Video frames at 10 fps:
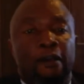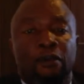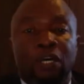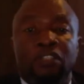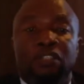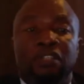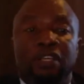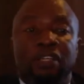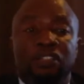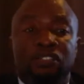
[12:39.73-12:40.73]
once
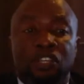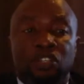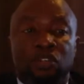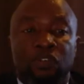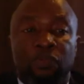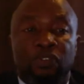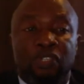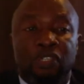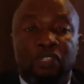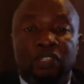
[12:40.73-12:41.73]
the initiation of
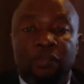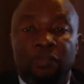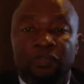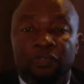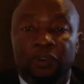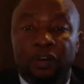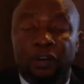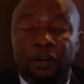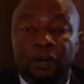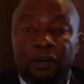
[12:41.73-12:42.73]
proceedings
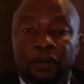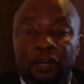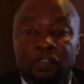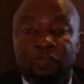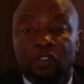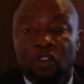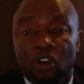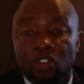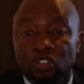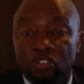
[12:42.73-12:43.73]
has been
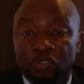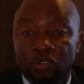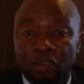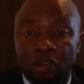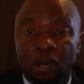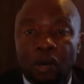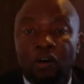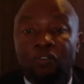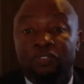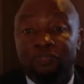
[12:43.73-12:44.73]
launched,
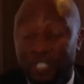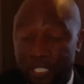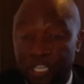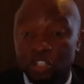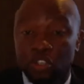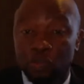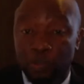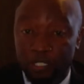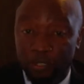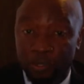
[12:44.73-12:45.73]
of investigations
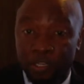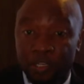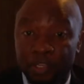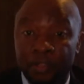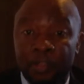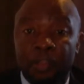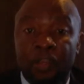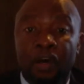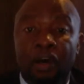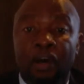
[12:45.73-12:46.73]
particularly,
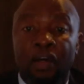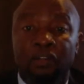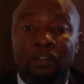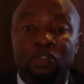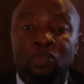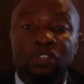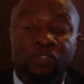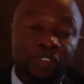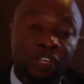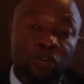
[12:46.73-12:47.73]
it would
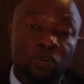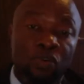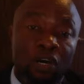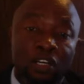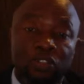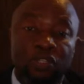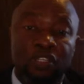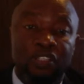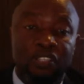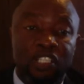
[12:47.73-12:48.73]
reveal who are actually
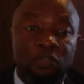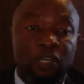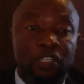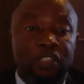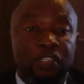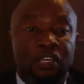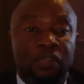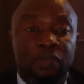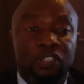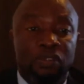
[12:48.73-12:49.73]
the suspects in
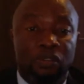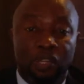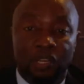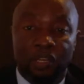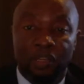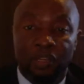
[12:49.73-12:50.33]
that particular